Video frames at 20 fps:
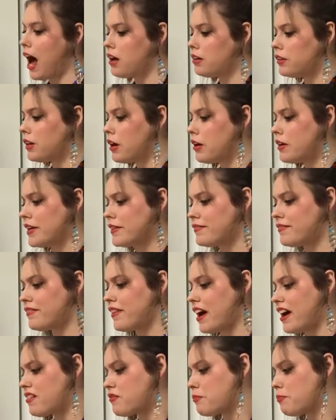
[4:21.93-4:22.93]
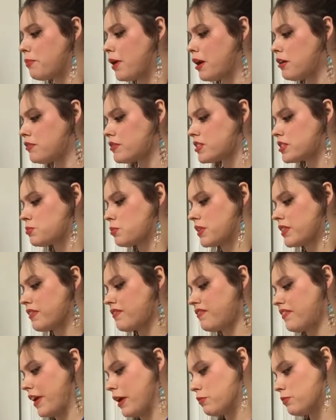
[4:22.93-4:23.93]
I'll load up five boats with
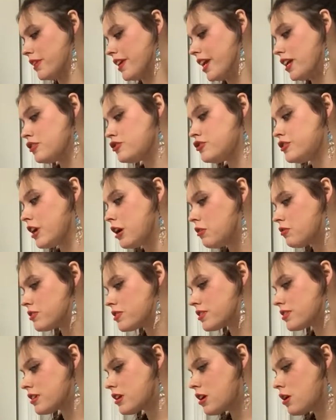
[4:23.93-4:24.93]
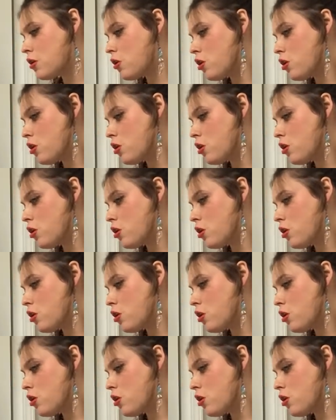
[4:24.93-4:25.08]
a family of Joats,